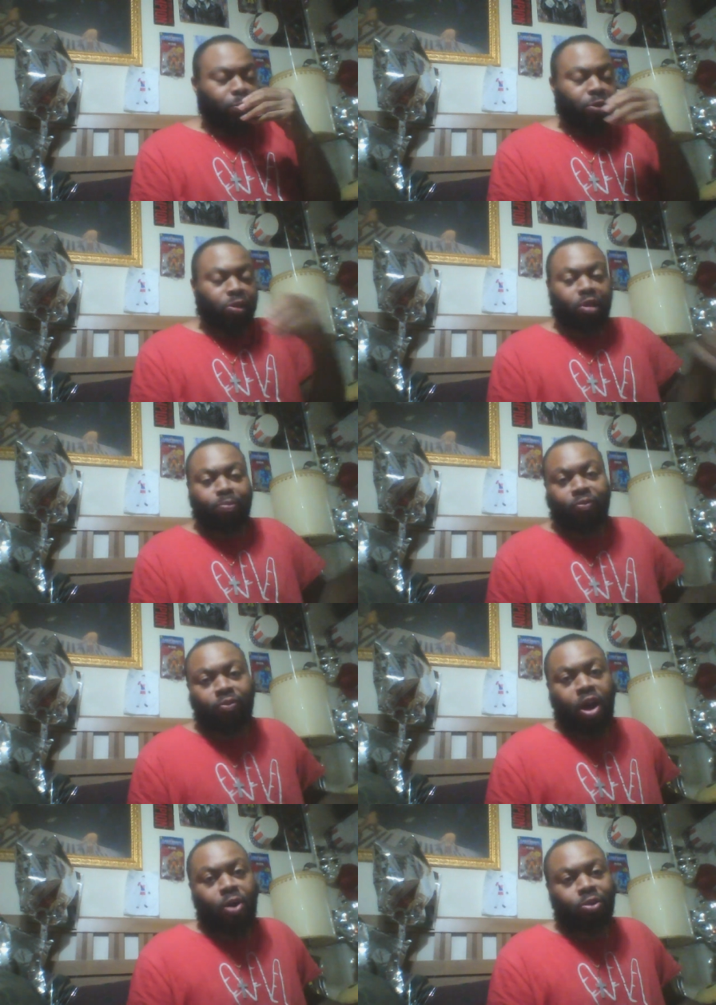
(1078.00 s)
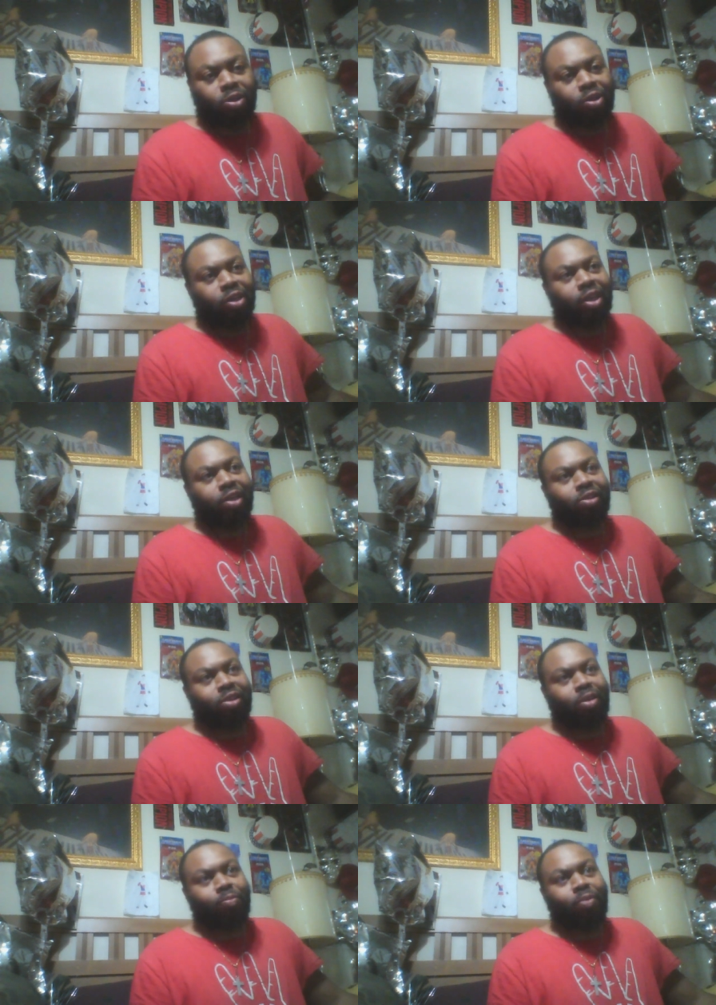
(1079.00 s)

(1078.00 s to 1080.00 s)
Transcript: December vlogs unless I'm